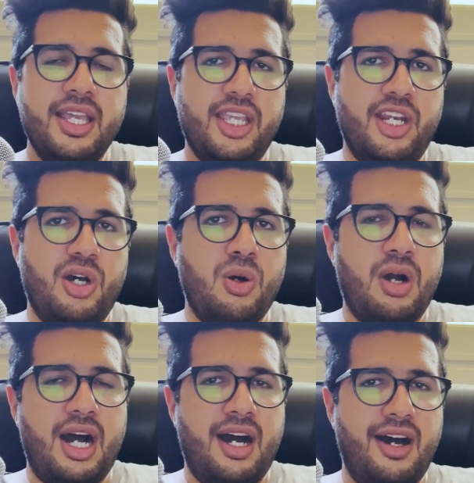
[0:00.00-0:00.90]

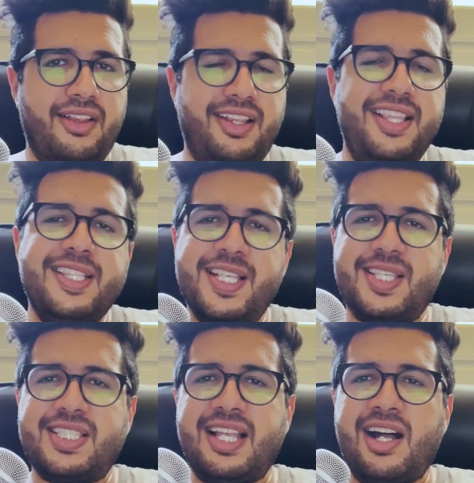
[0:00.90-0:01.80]
This
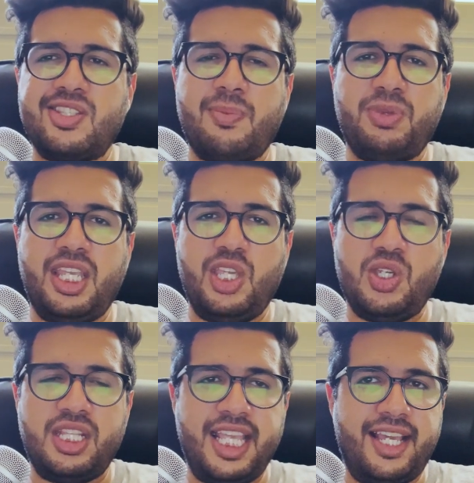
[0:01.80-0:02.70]
is not something you
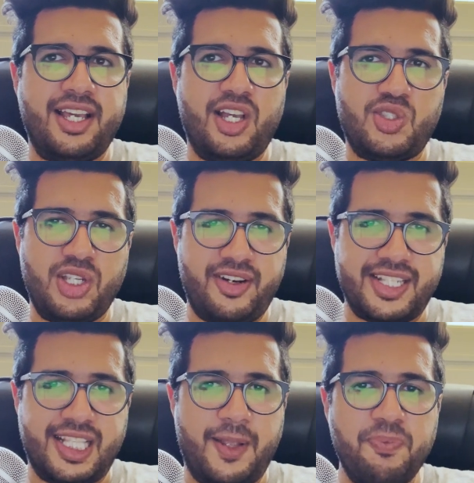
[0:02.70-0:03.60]
should take seriously.